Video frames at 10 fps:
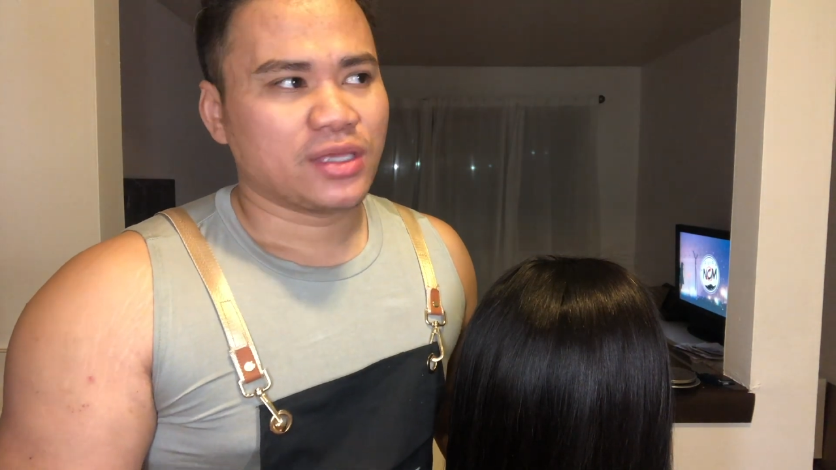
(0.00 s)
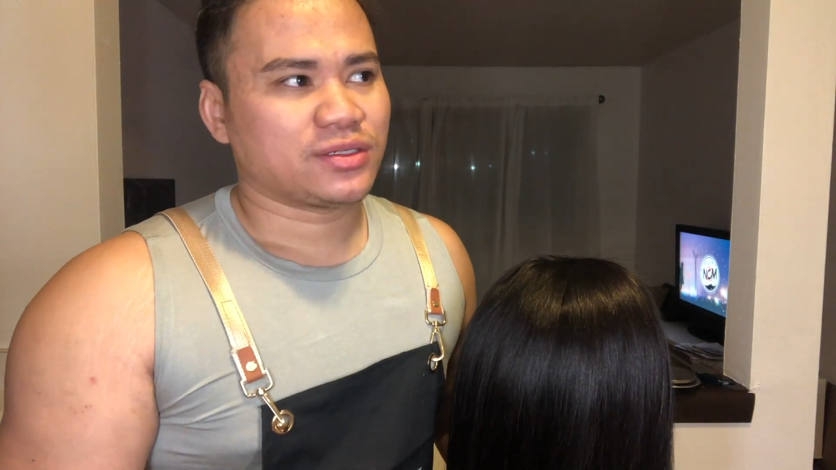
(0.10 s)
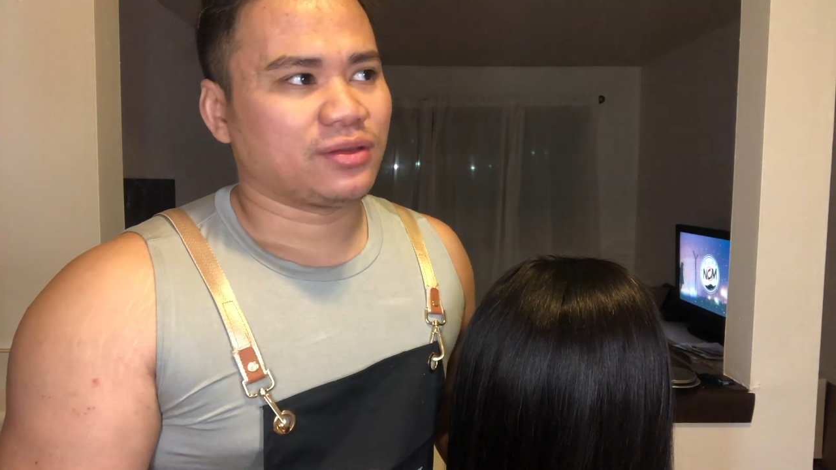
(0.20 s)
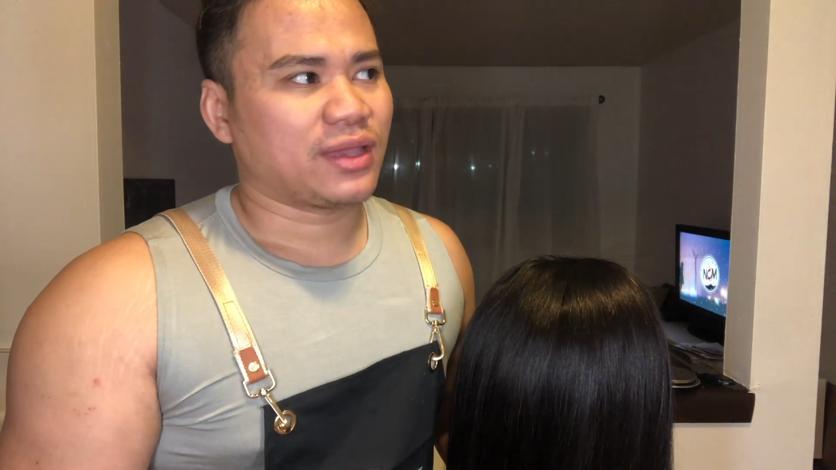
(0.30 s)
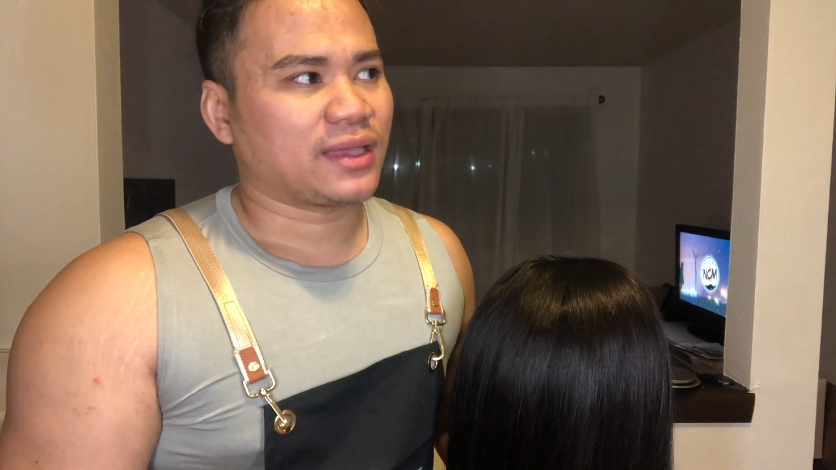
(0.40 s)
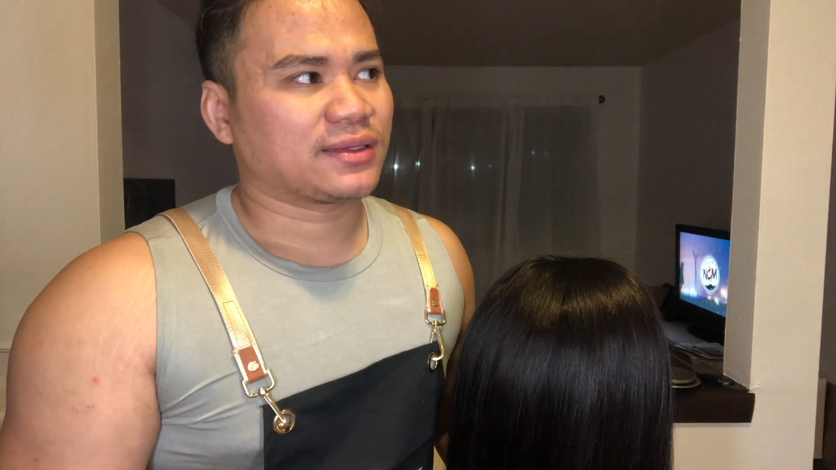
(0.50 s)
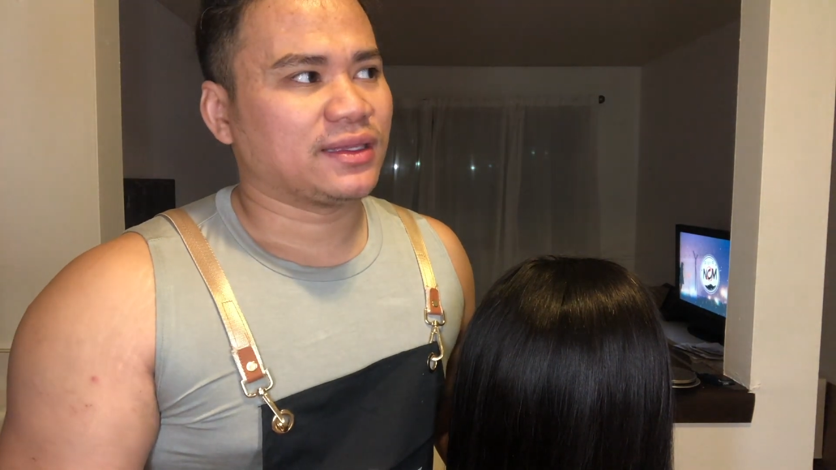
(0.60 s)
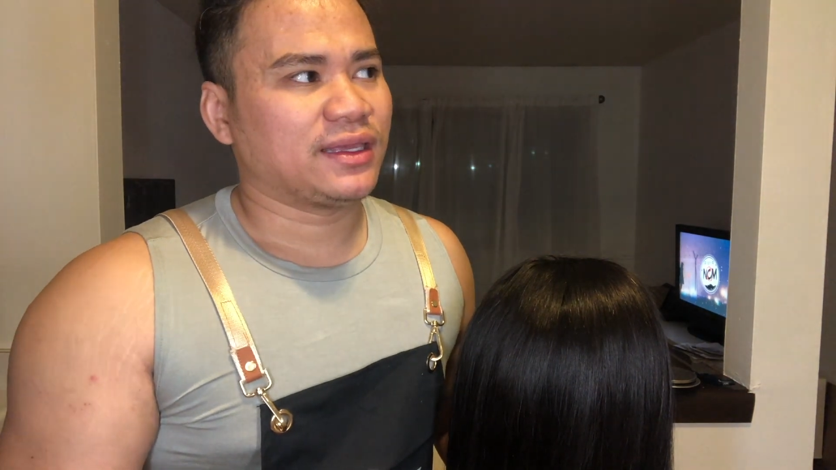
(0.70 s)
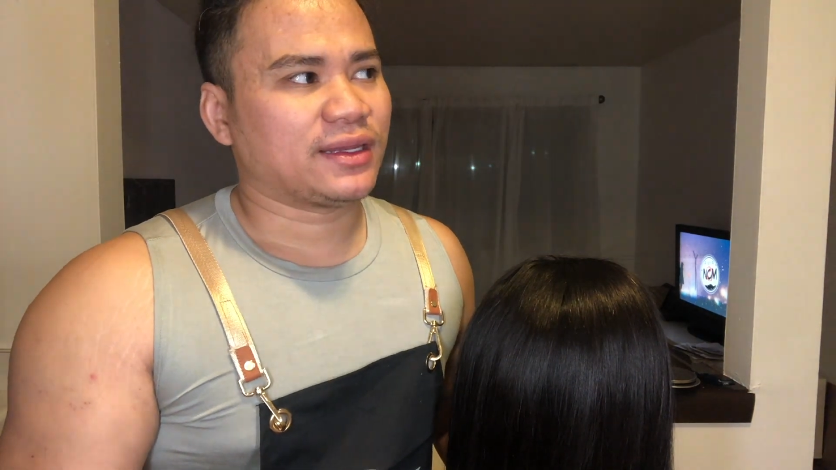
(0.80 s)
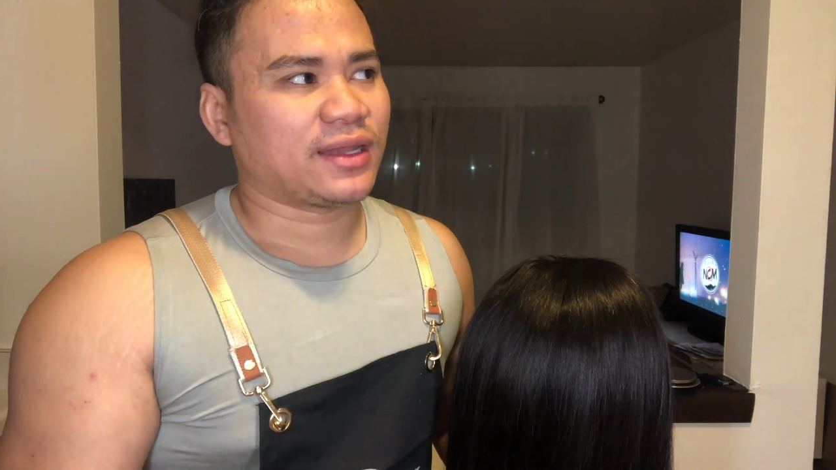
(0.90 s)
so you guys
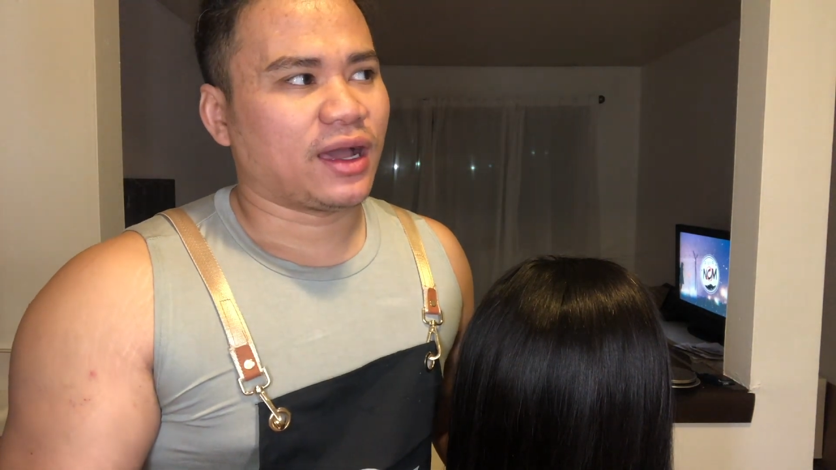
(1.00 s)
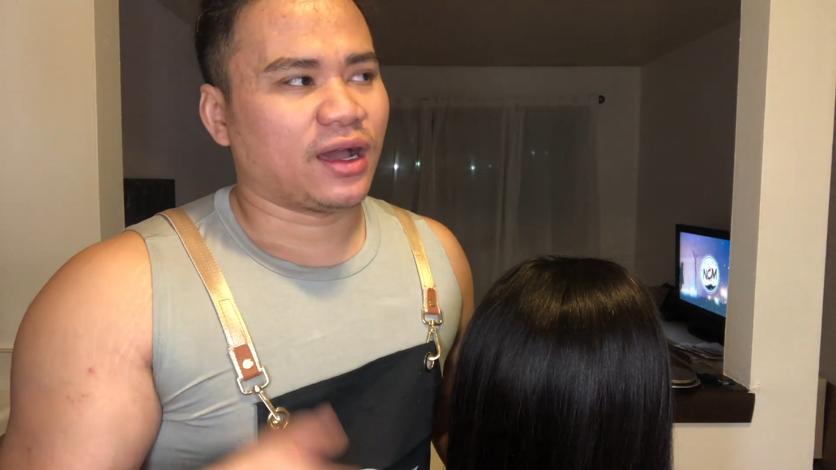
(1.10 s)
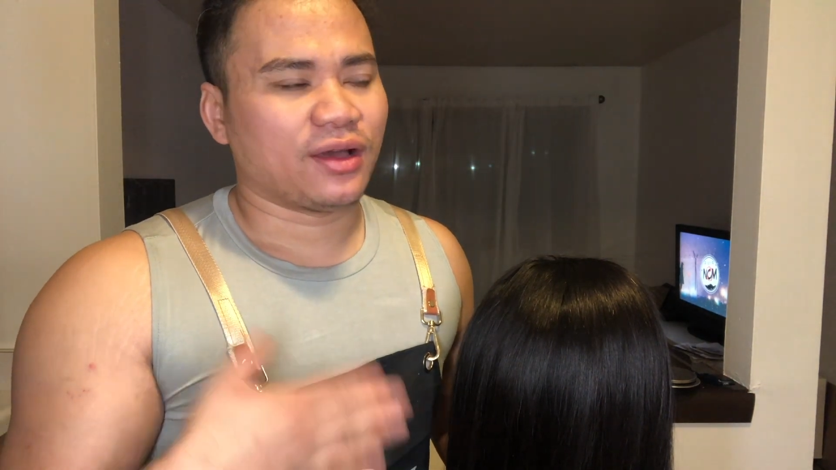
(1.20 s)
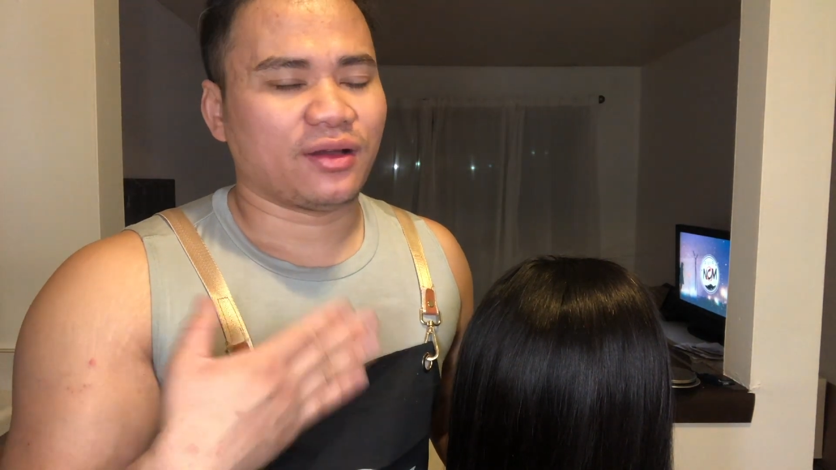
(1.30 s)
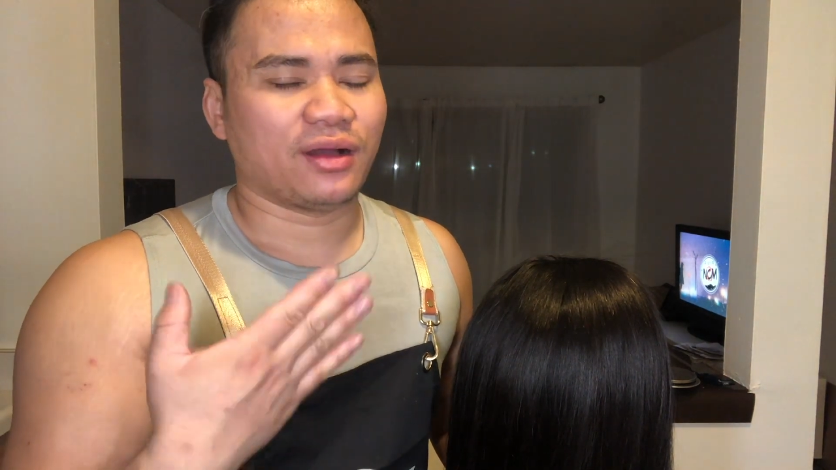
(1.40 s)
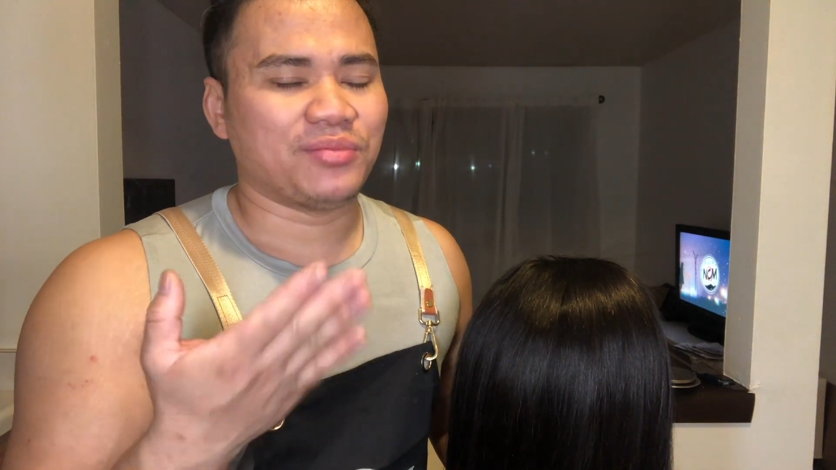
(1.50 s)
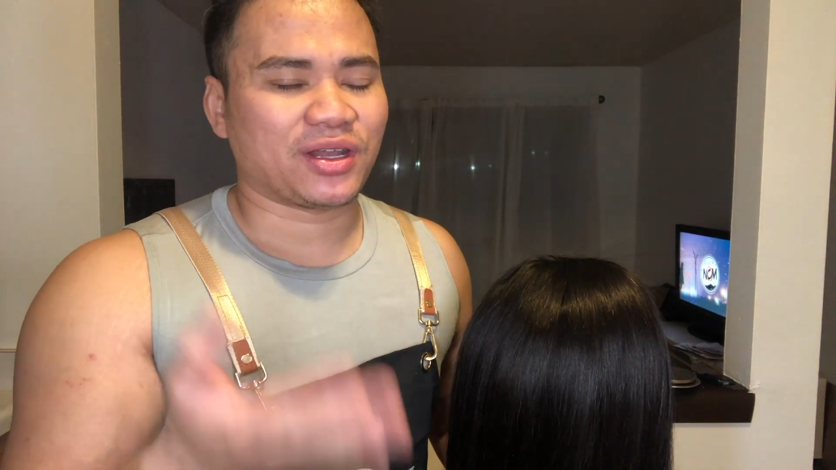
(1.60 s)
can get a